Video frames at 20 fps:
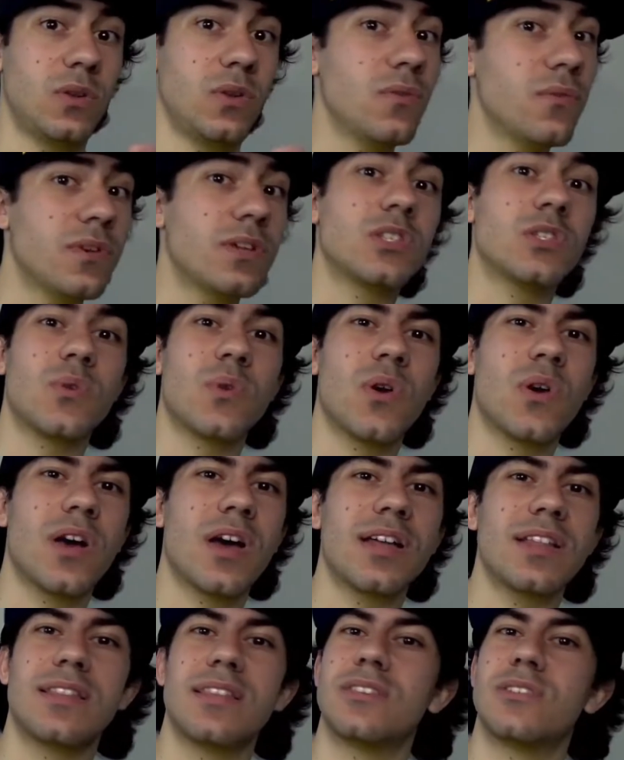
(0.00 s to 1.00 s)
Luffy's Straw
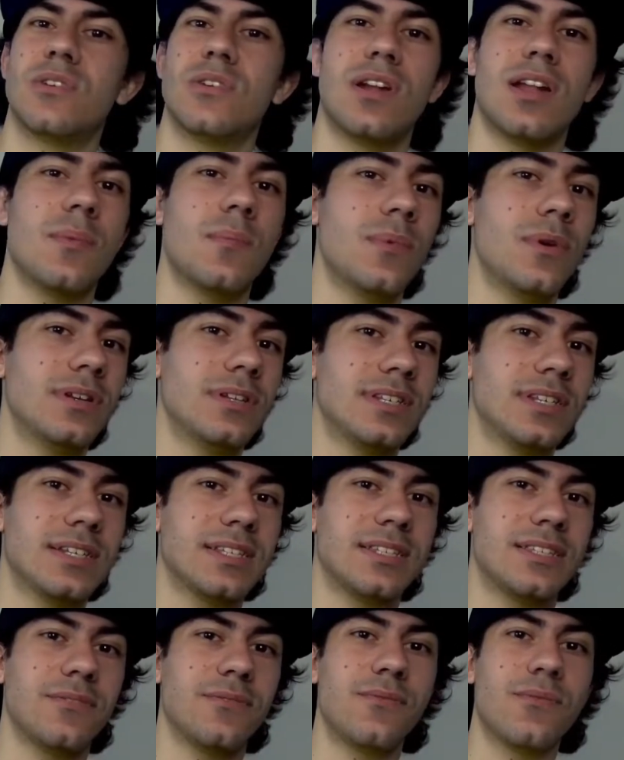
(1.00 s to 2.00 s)
Hat is on number
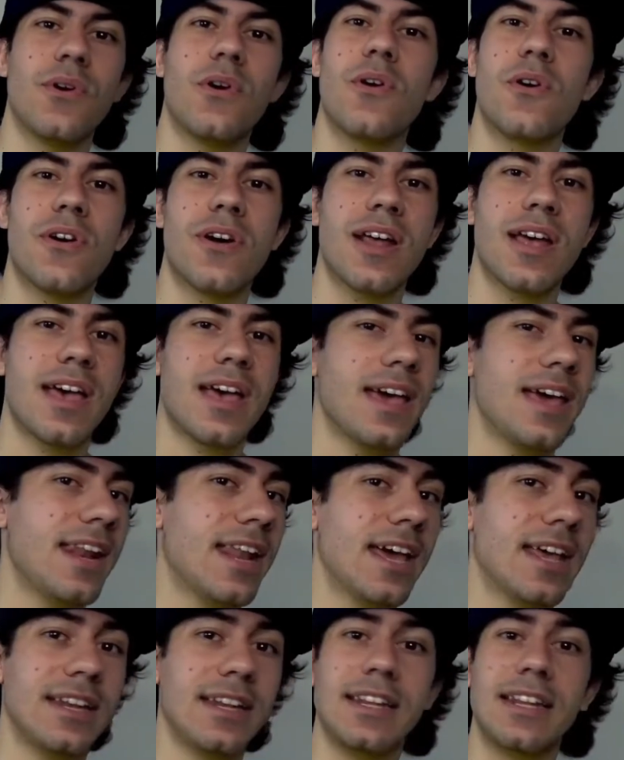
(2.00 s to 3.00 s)
64, and
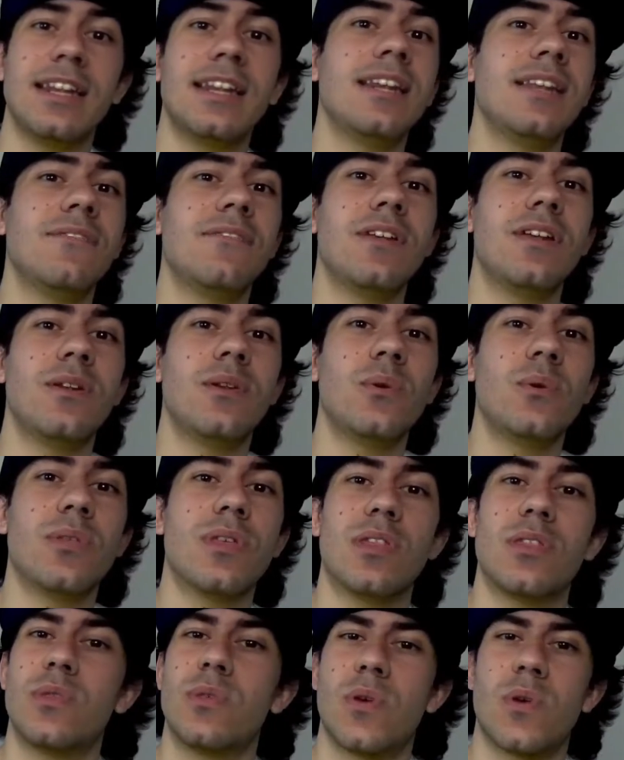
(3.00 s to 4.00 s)
I didn't even know
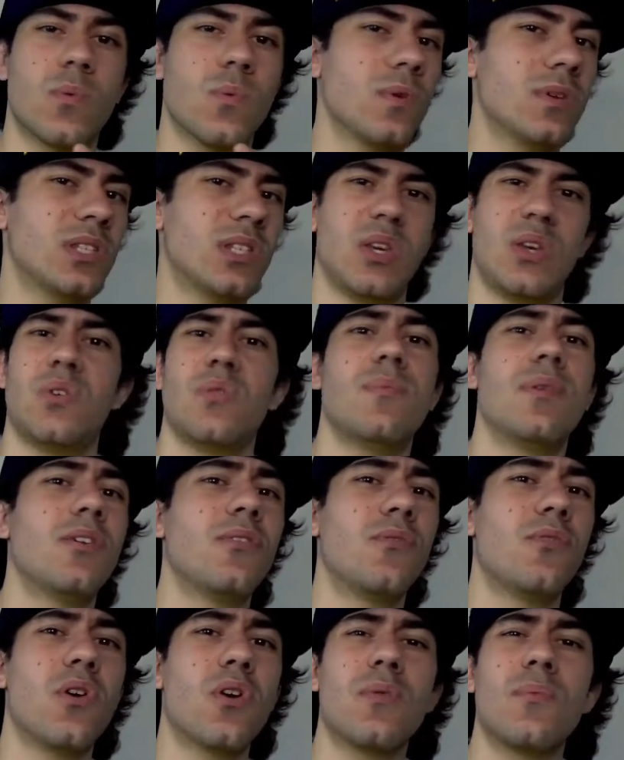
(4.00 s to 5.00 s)
that there was a human
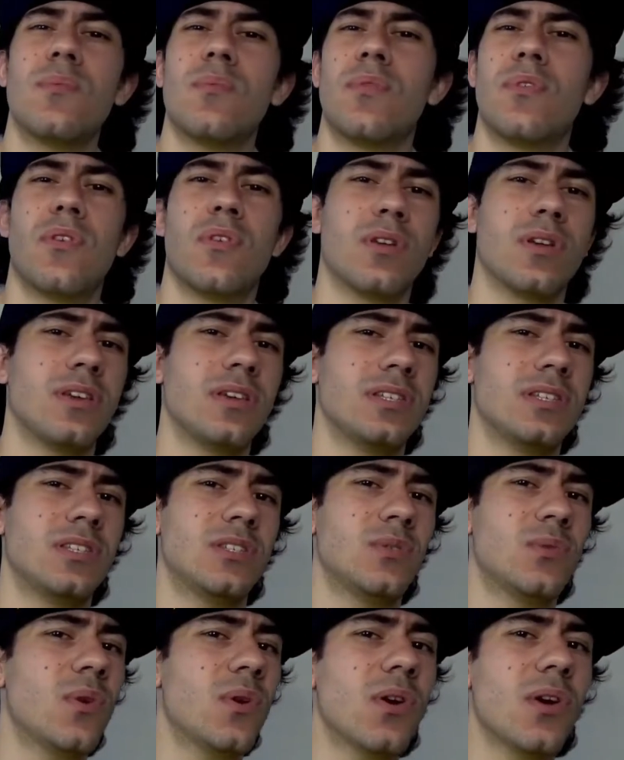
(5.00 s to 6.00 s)
form for his
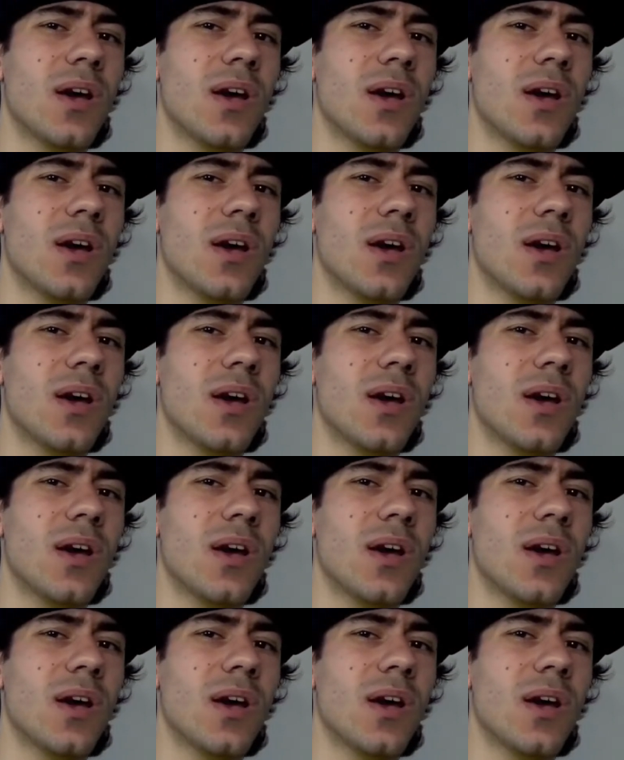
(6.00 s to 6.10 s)
Straw